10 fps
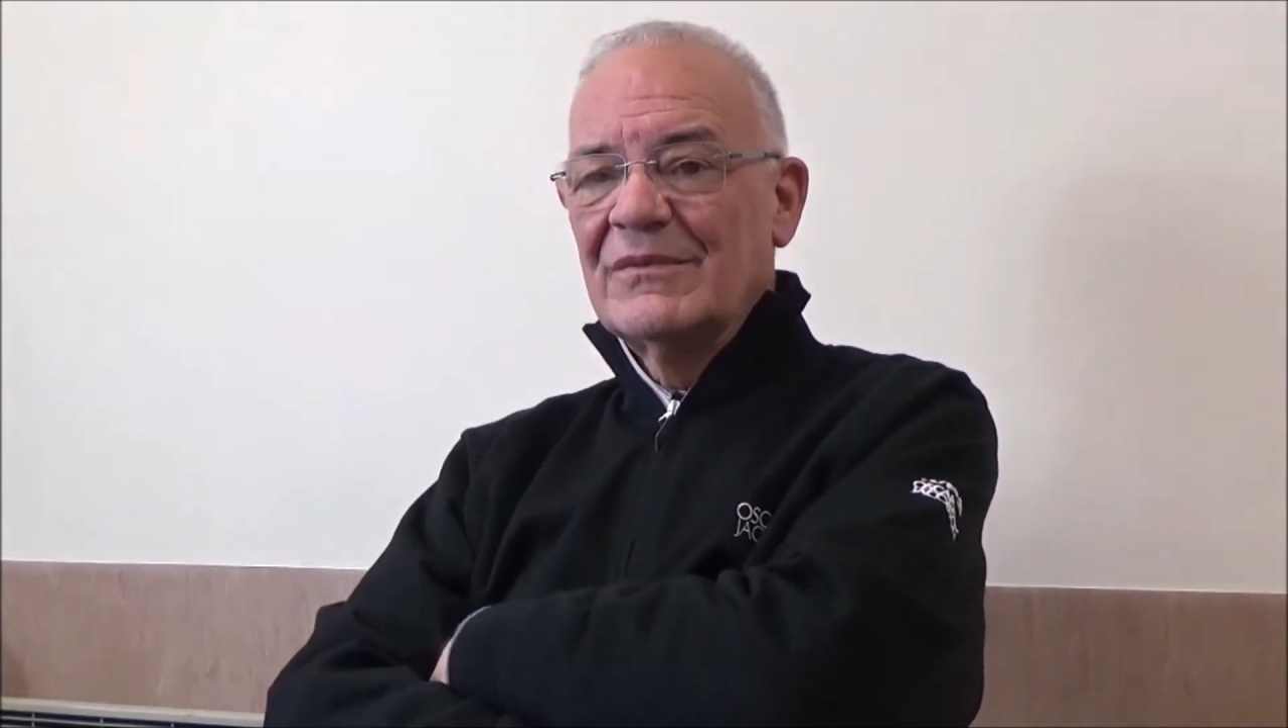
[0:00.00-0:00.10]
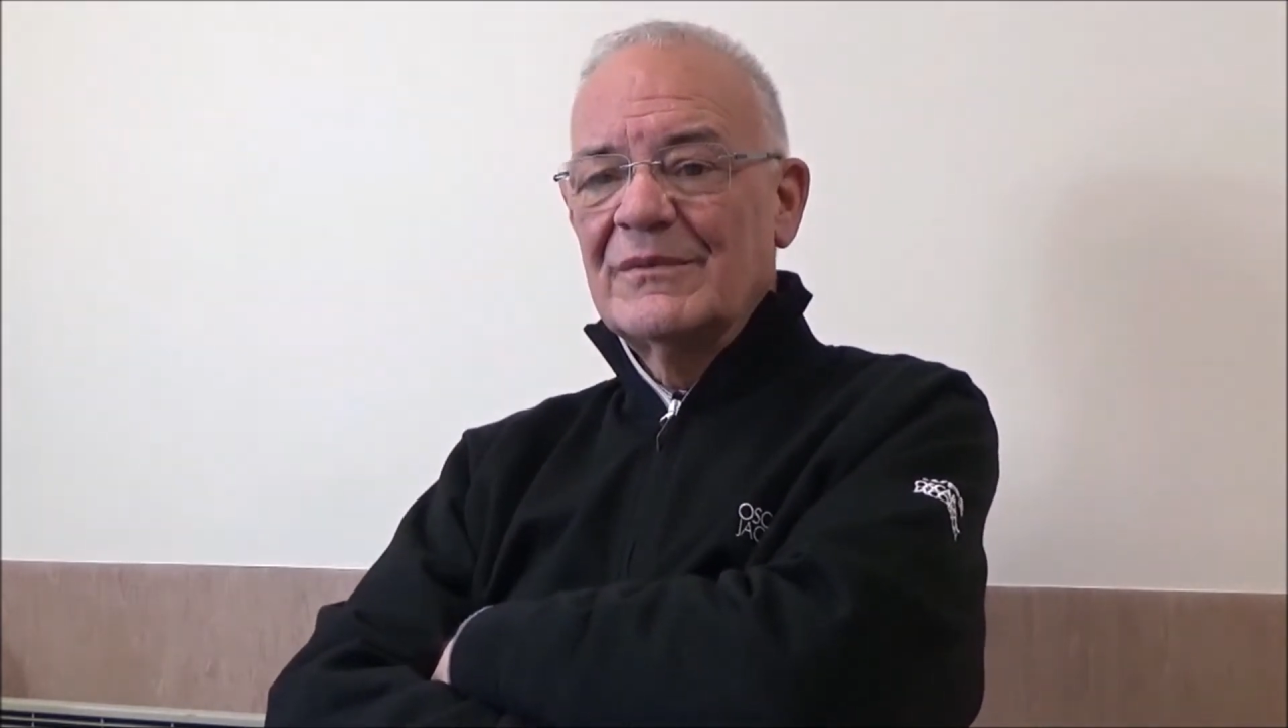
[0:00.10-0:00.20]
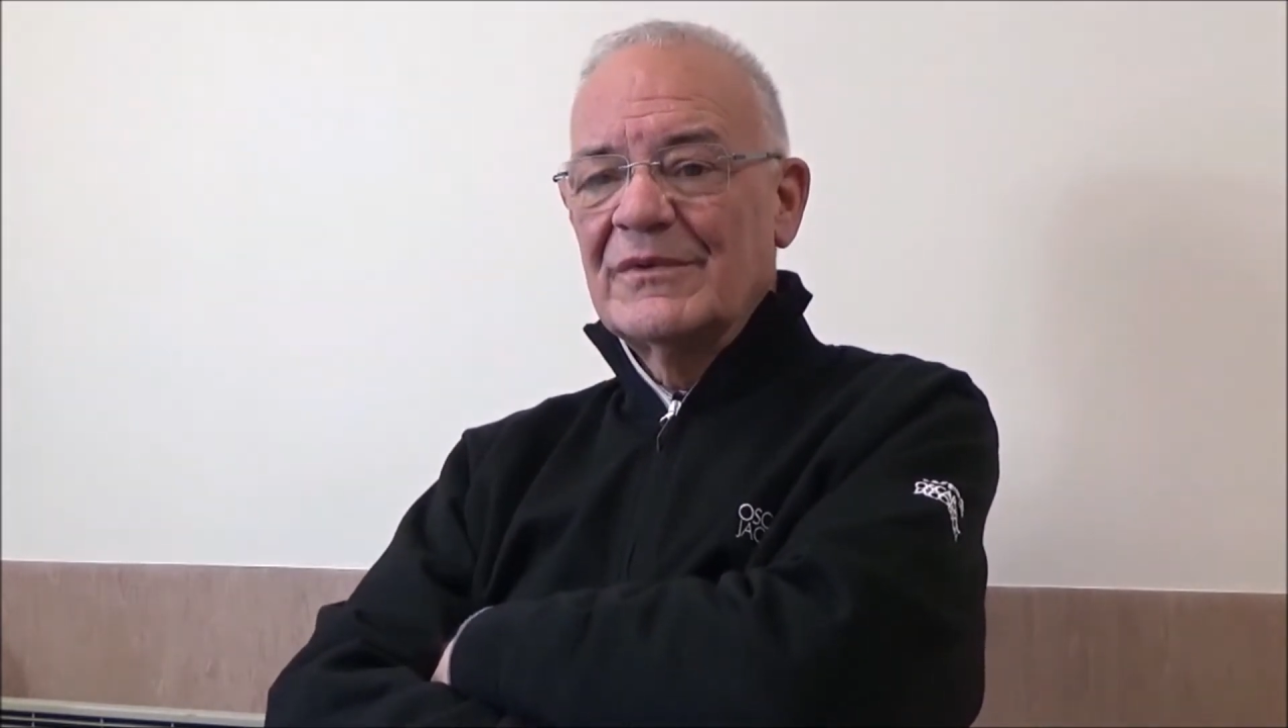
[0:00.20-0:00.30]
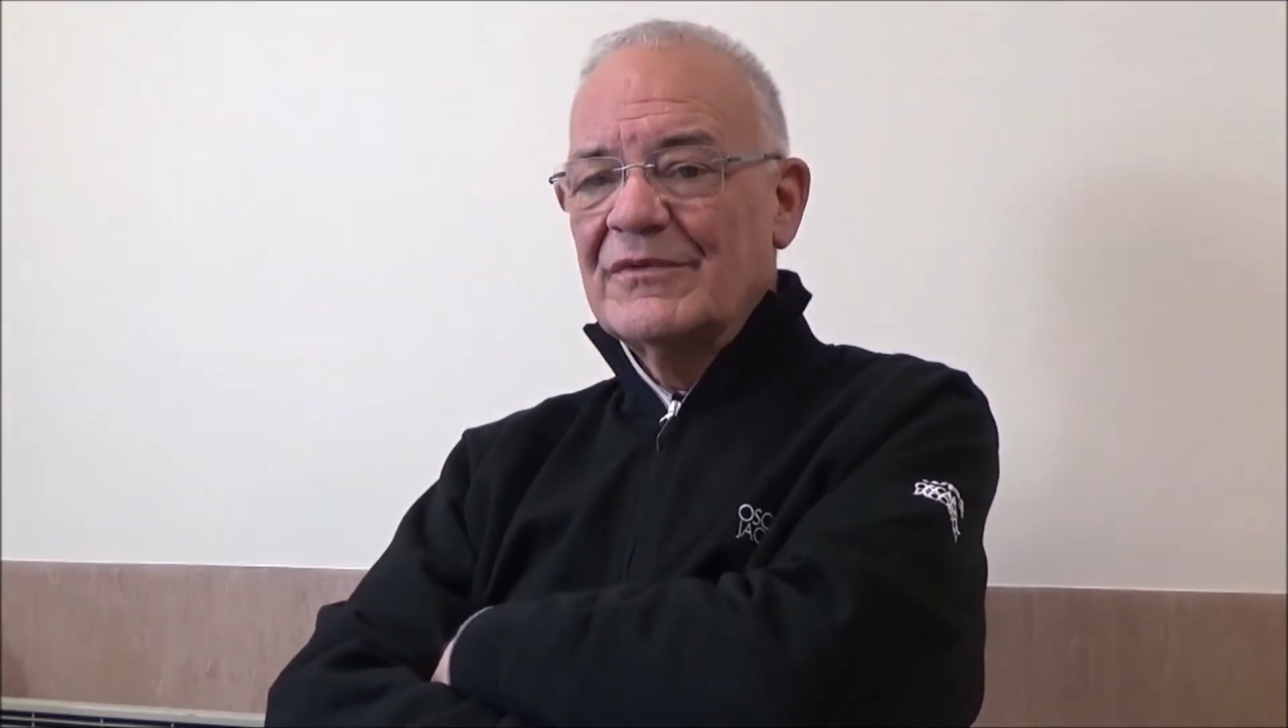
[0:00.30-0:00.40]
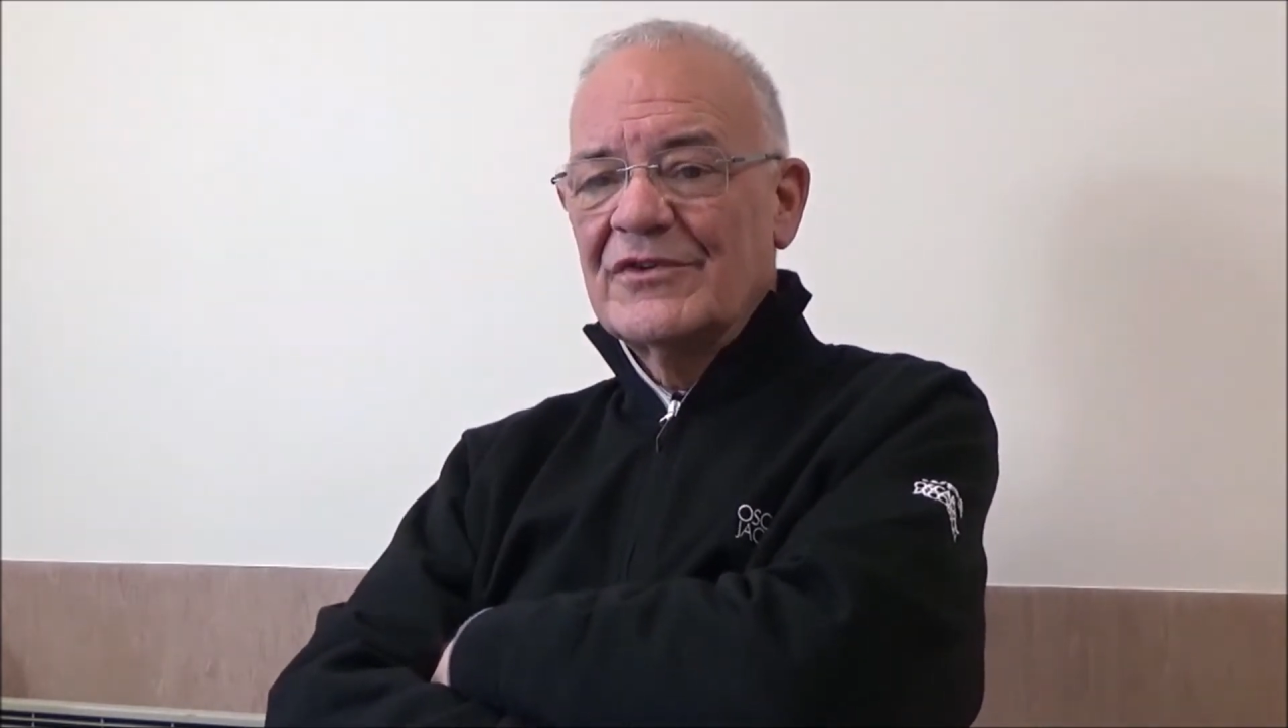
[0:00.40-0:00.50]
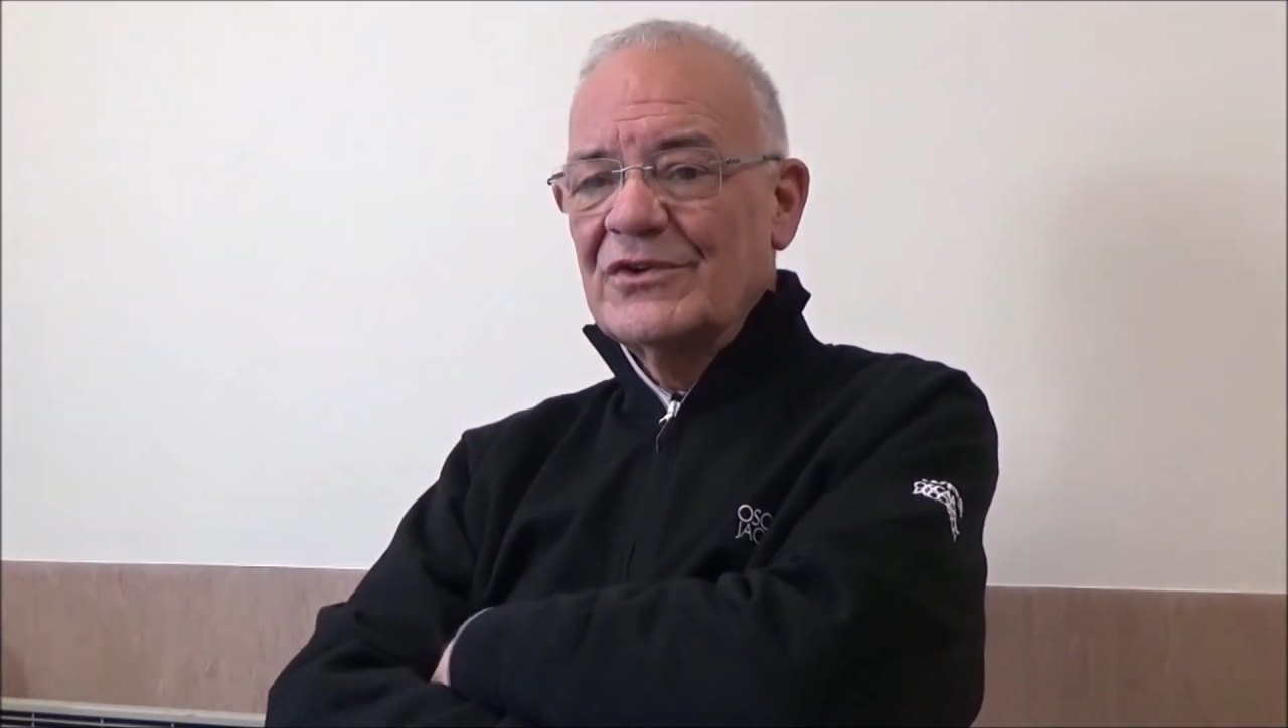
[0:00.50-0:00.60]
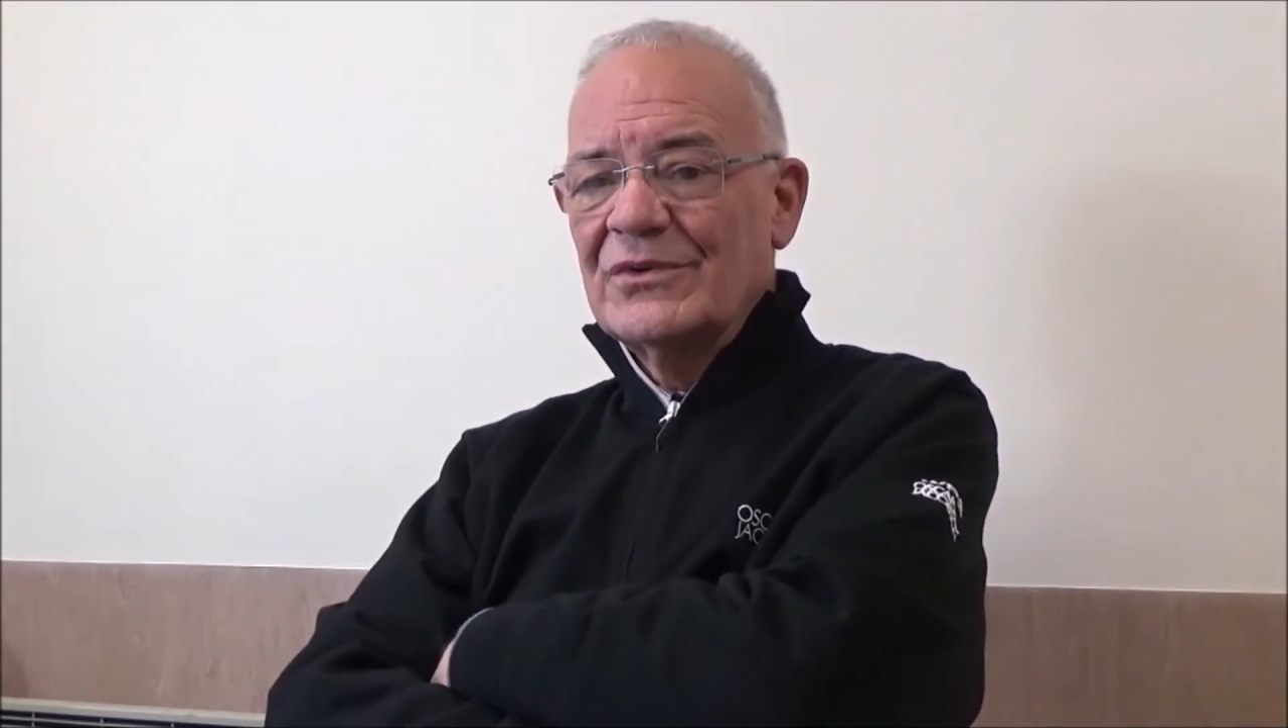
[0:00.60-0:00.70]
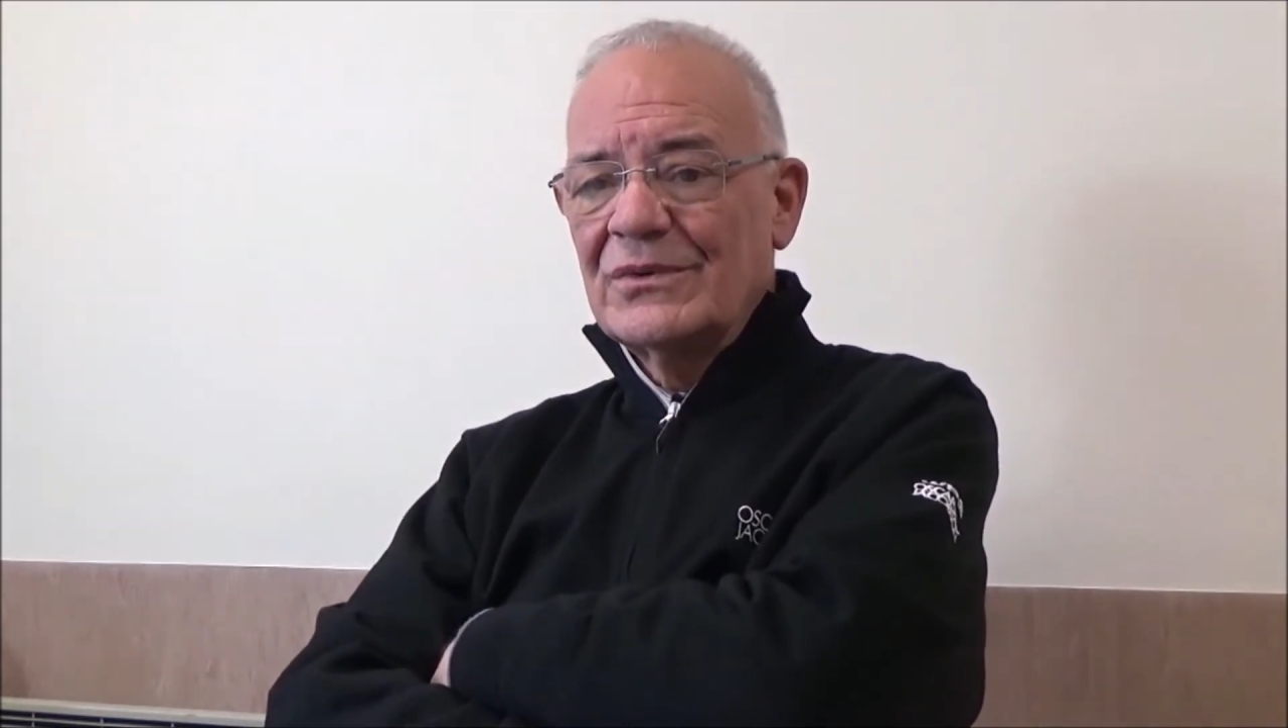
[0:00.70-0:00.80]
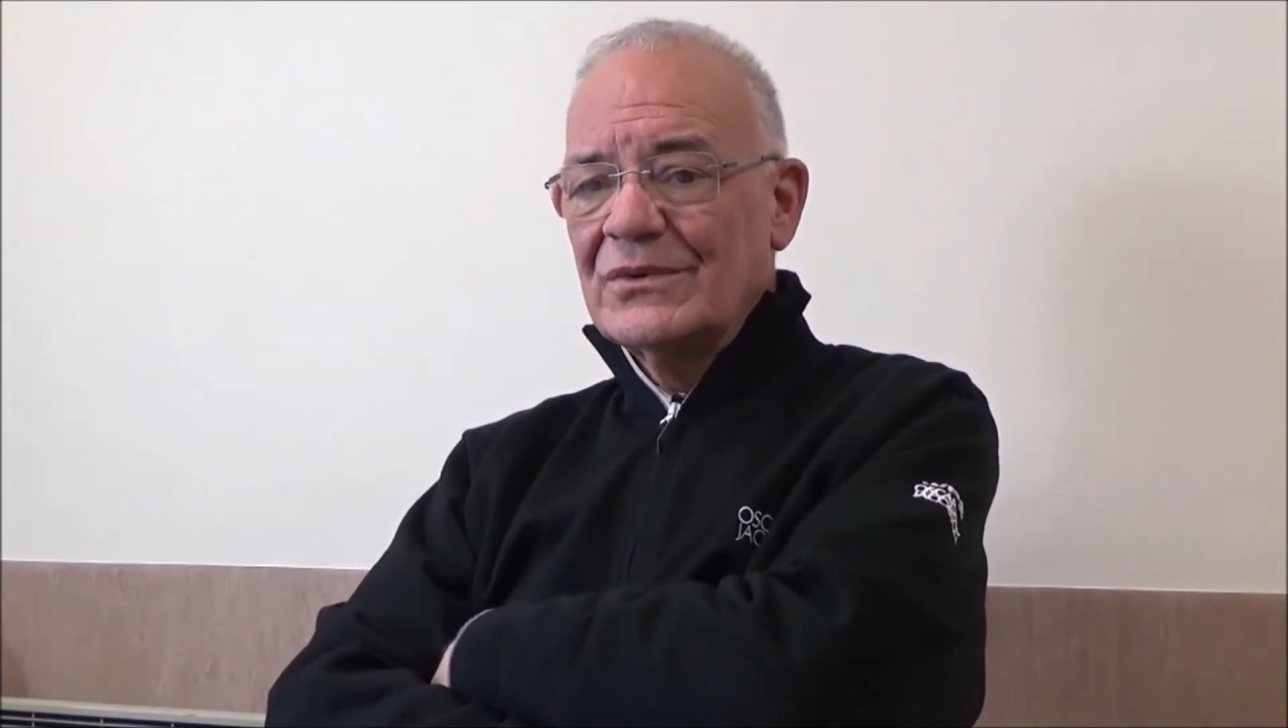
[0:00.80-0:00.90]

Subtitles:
we've got